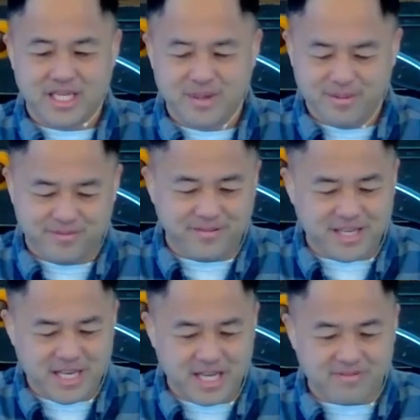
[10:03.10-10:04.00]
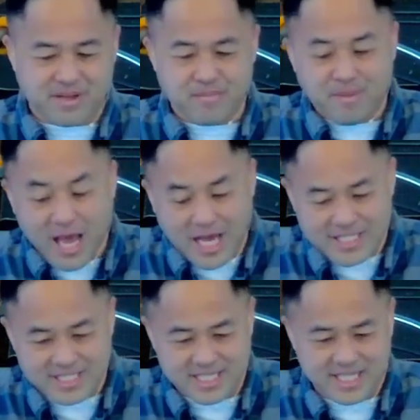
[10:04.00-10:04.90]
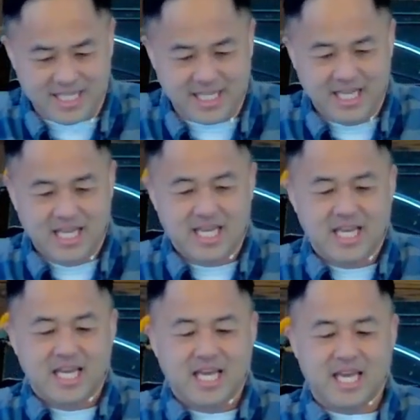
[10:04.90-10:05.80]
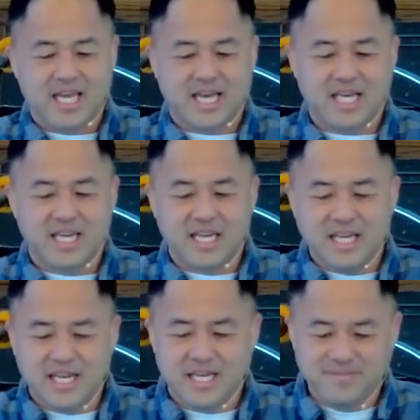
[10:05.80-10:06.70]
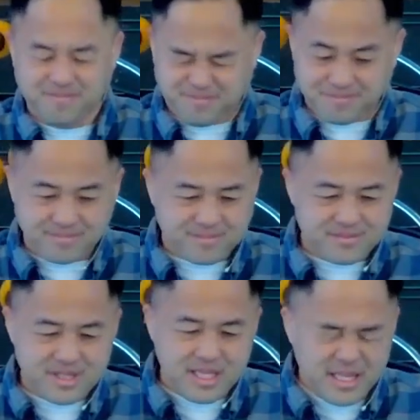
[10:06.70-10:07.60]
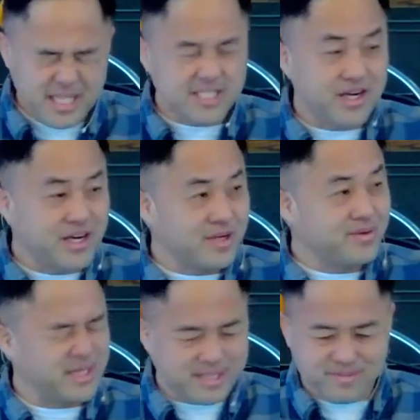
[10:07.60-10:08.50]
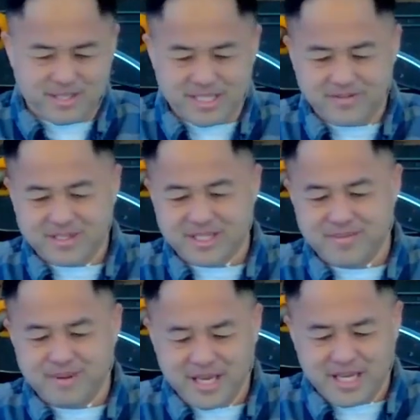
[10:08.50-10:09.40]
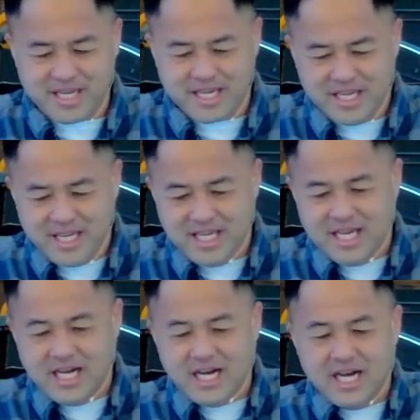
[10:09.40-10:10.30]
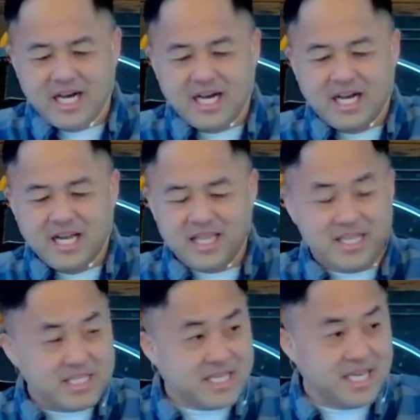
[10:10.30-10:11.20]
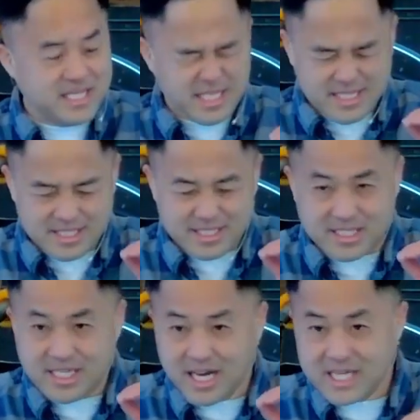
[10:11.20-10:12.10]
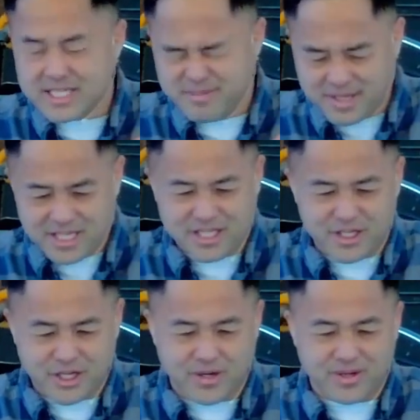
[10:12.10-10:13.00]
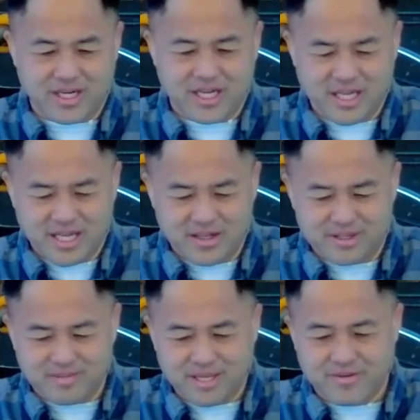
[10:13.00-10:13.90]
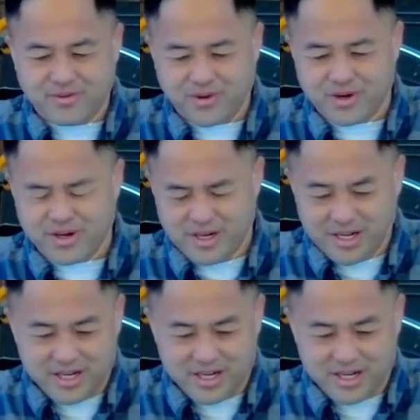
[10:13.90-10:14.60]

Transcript: cubic feet of capacity, and this ark was specifically made. In this case, as God is speaking to Noah, it was made for